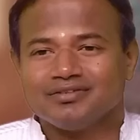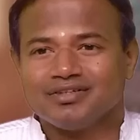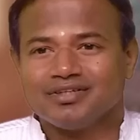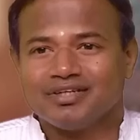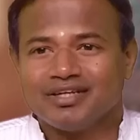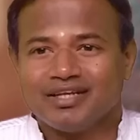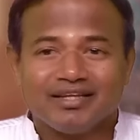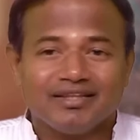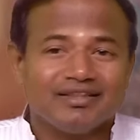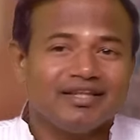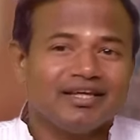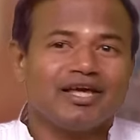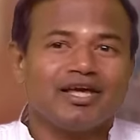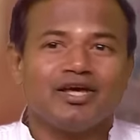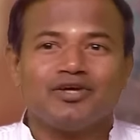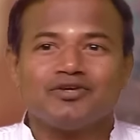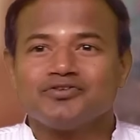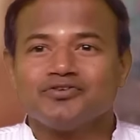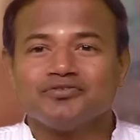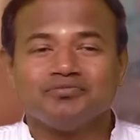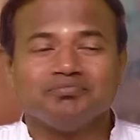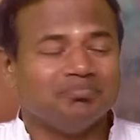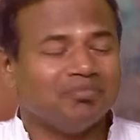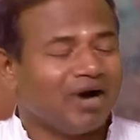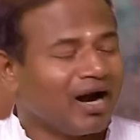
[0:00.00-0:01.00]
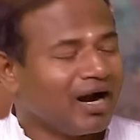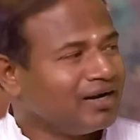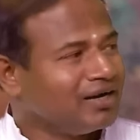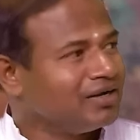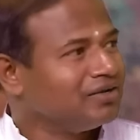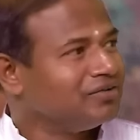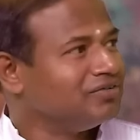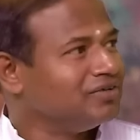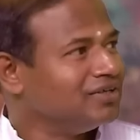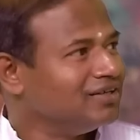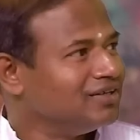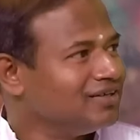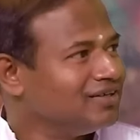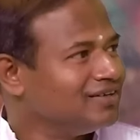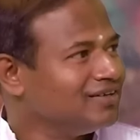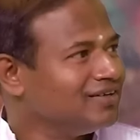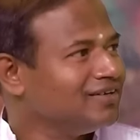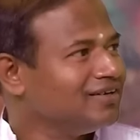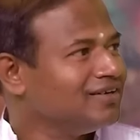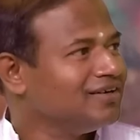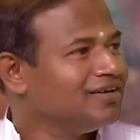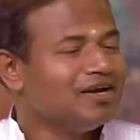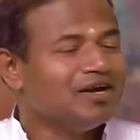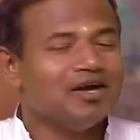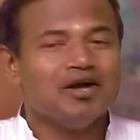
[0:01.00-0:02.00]
Take the case of Mandavi.
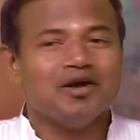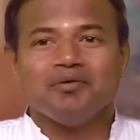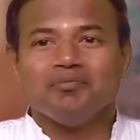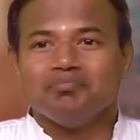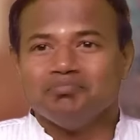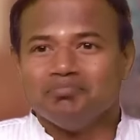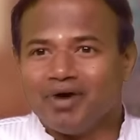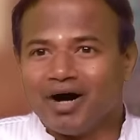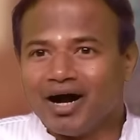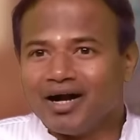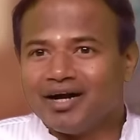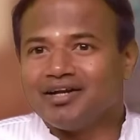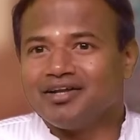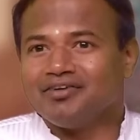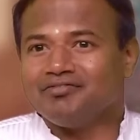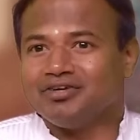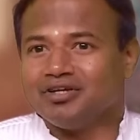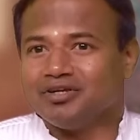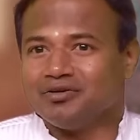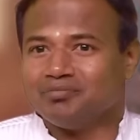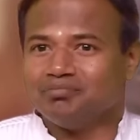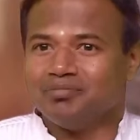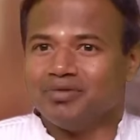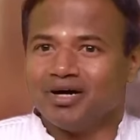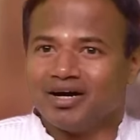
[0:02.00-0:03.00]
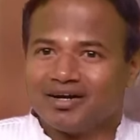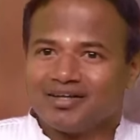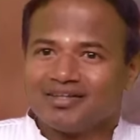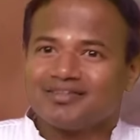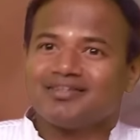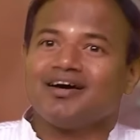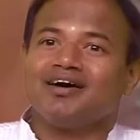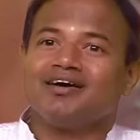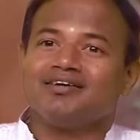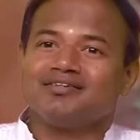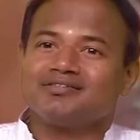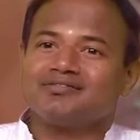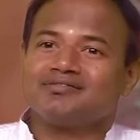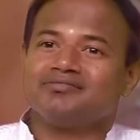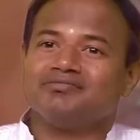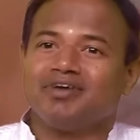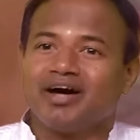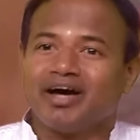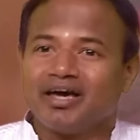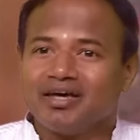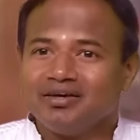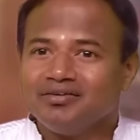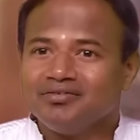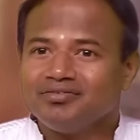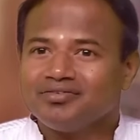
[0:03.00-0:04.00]
Mandavi, Bharata's
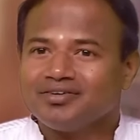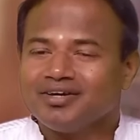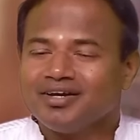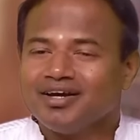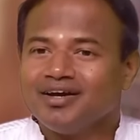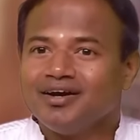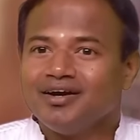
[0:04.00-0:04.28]
wife,